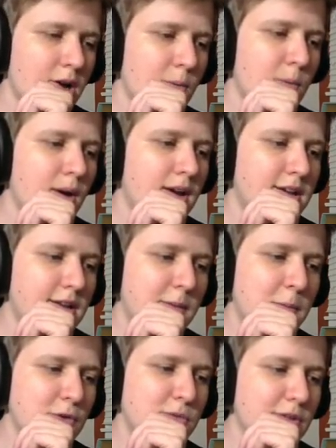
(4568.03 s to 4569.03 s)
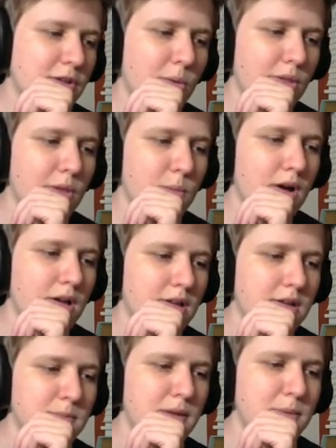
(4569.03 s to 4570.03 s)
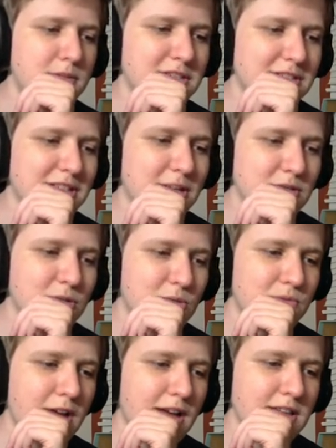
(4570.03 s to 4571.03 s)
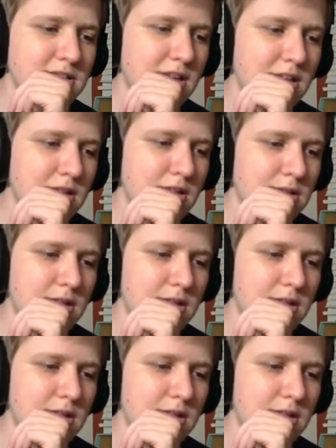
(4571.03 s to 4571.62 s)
Why did he move Grab it only one? It, it just goes so fast at it.